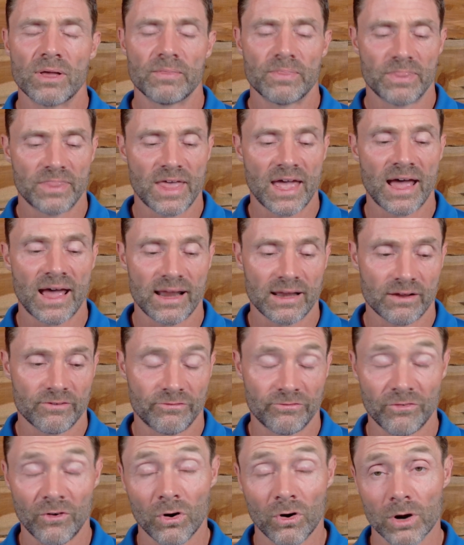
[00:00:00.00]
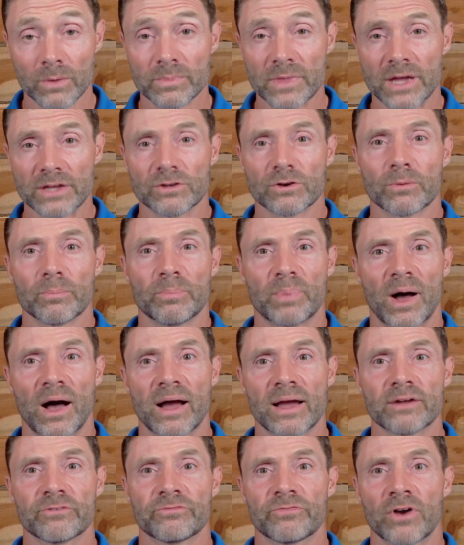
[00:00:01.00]
that farm that you're
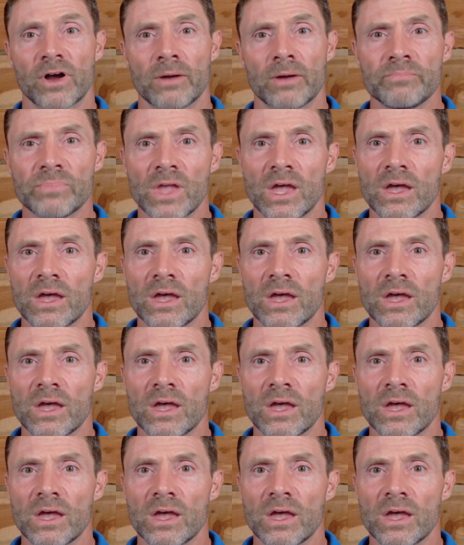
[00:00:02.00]
buying from.